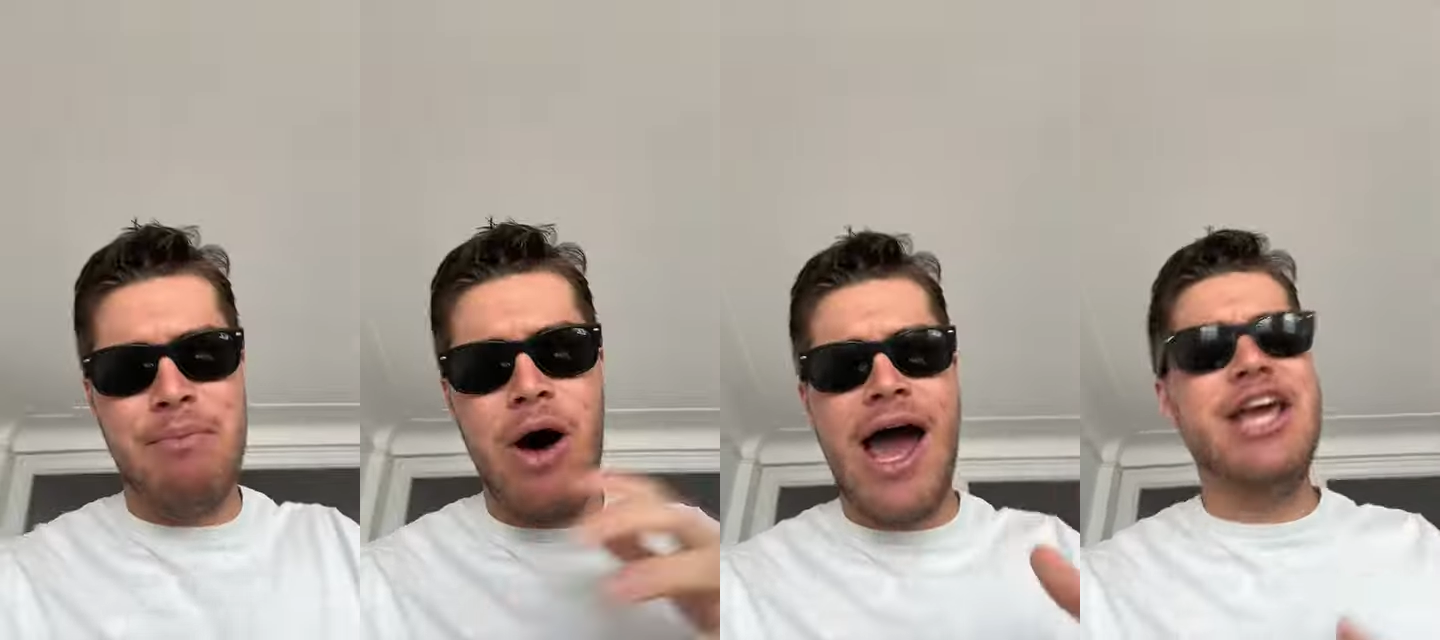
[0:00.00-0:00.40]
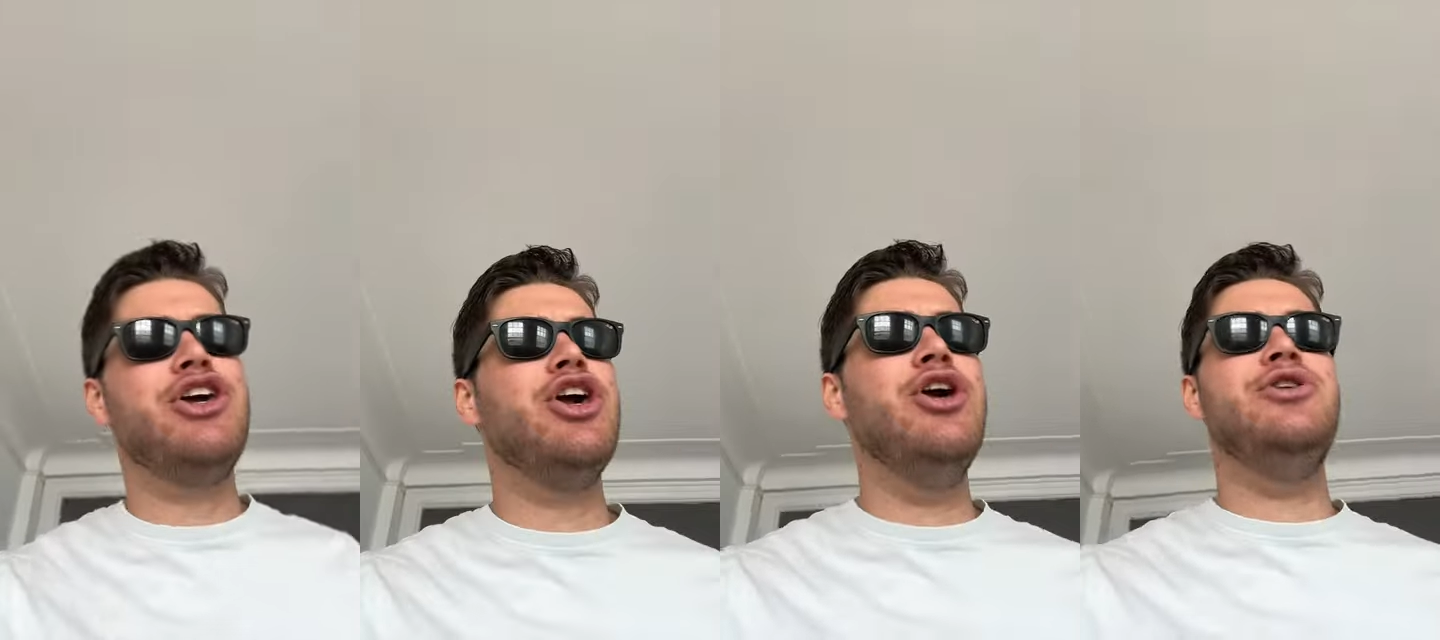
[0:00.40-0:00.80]
my
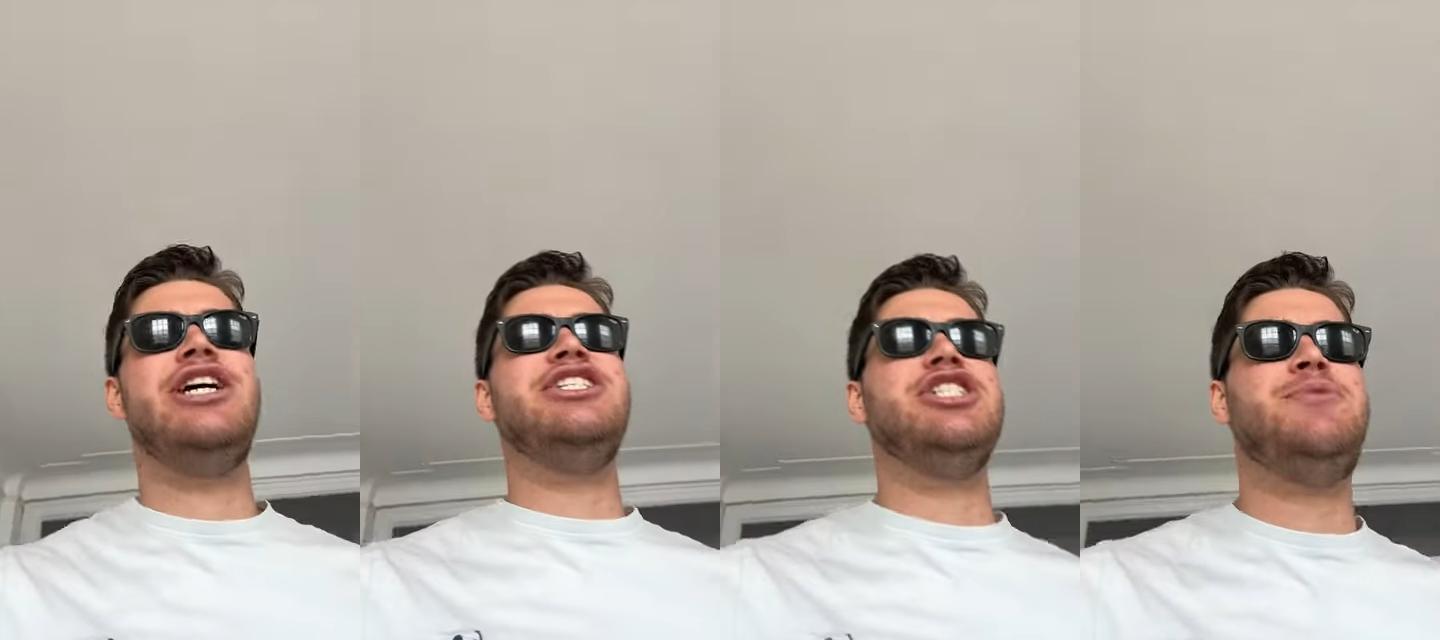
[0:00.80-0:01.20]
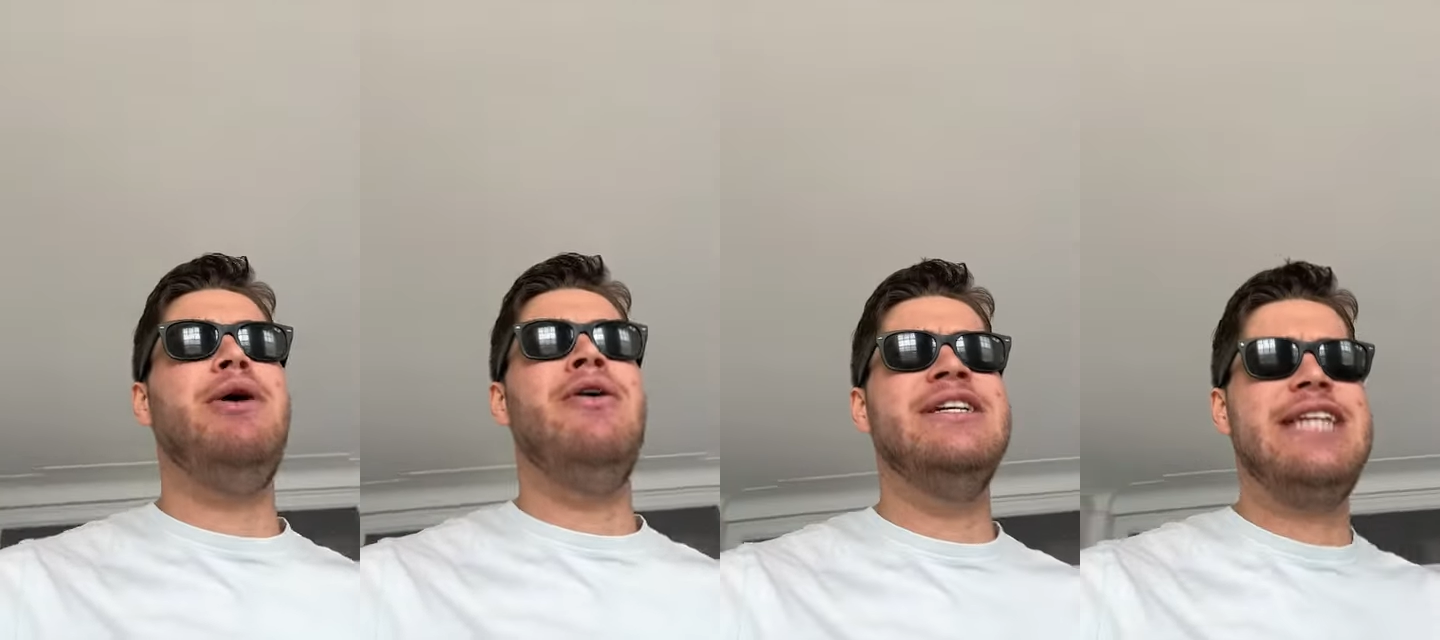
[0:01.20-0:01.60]
gooch has
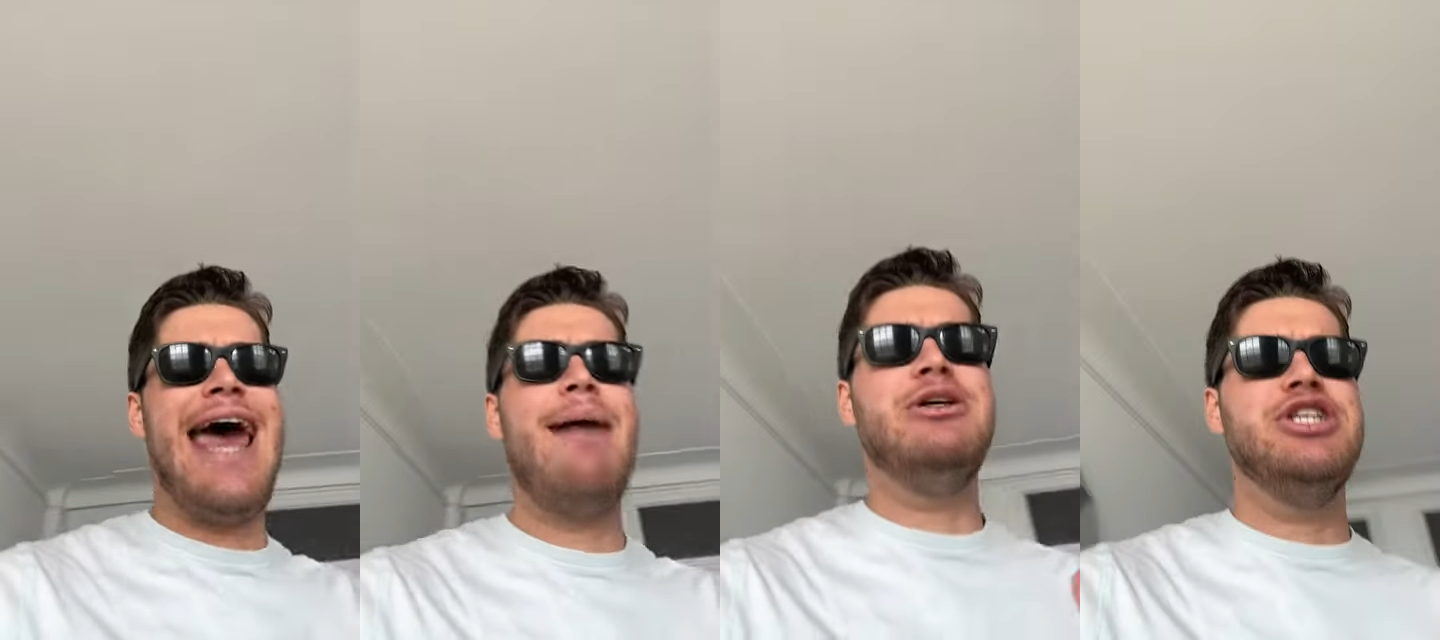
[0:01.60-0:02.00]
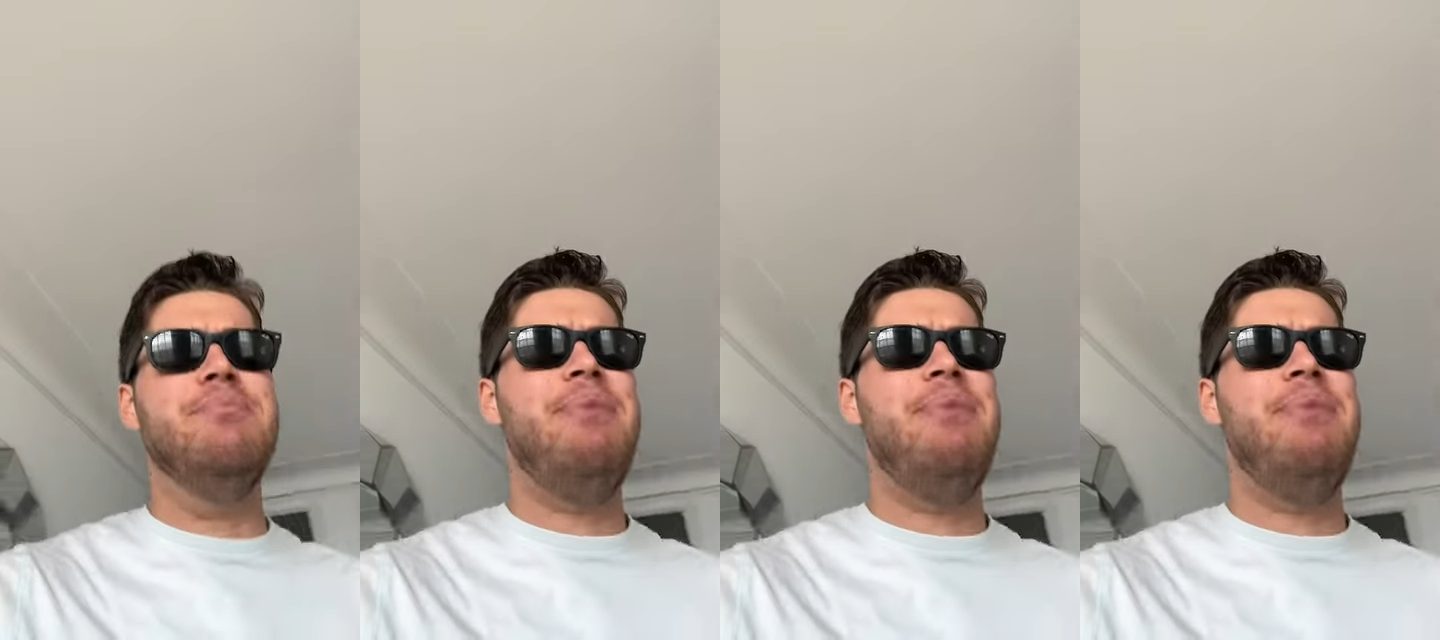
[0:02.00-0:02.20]
experienced Amazon